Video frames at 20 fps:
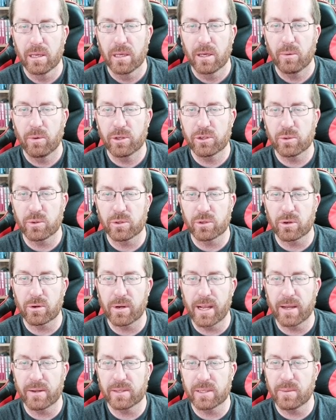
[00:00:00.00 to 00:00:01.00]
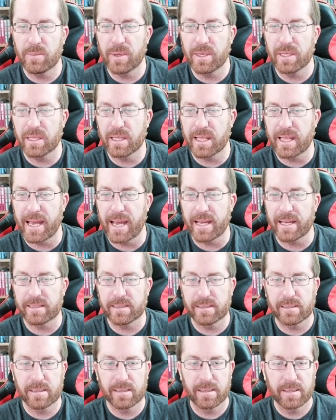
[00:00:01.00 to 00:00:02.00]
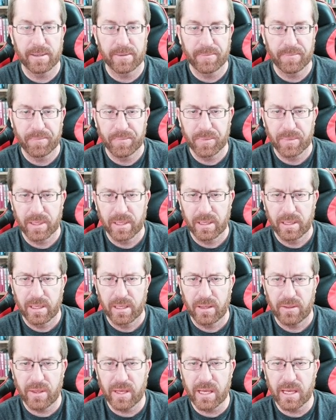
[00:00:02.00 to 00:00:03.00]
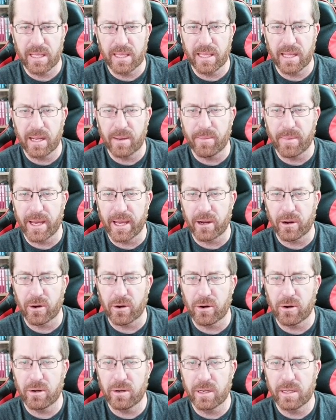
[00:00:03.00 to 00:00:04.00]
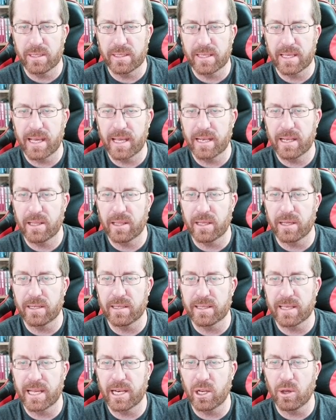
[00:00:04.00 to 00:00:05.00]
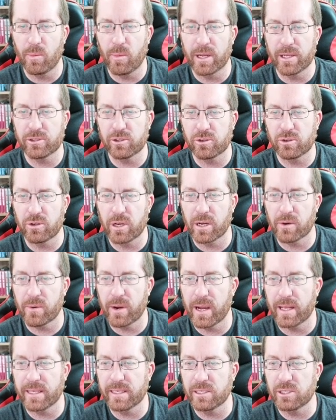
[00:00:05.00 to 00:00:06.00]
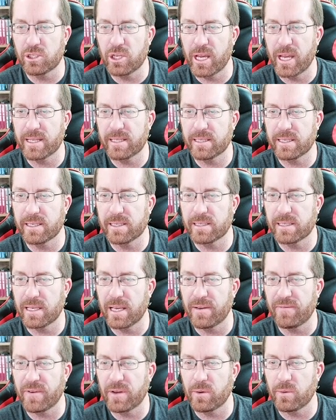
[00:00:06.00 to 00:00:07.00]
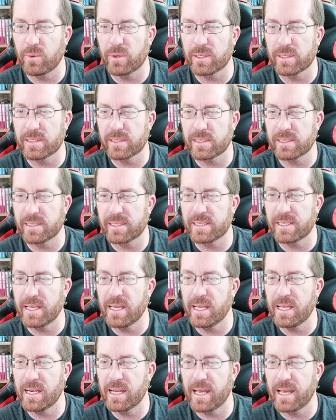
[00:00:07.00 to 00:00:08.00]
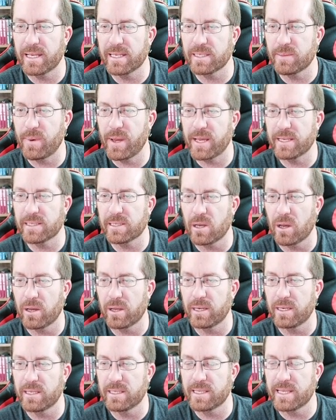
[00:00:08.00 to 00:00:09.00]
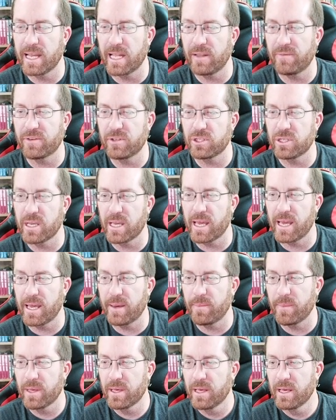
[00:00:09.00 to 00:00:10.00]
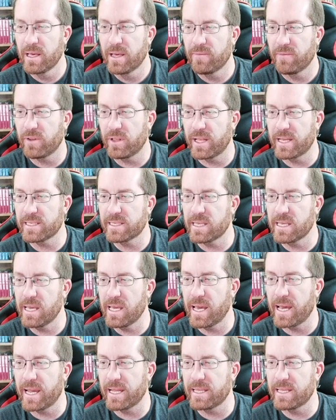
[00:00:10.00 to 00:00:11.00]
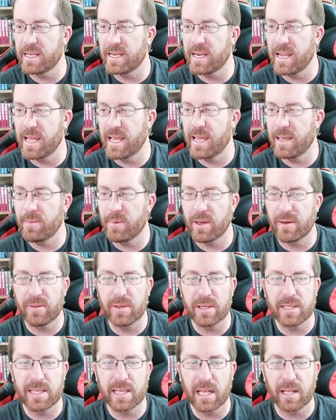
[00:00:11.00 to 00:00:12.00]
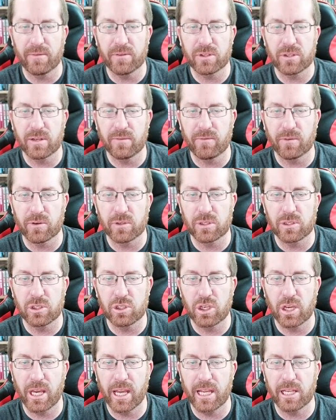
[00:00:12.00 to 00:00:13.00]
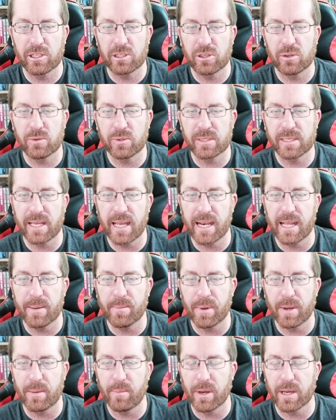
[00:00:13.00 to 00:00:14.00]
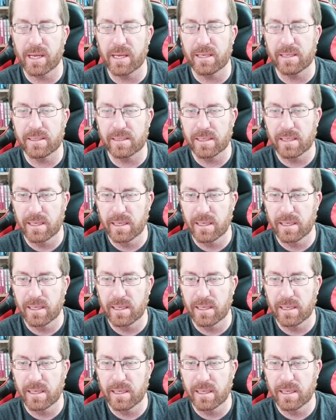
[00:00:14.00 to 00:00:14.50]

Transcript: which would turn out to be the last. Thinking that it might hurt the Nintendo Monster Truck Rally's chances if it was seen as based on an Intellivision game, Volesky had the name of the Intellivision version changed to Stadium Mug Buggies.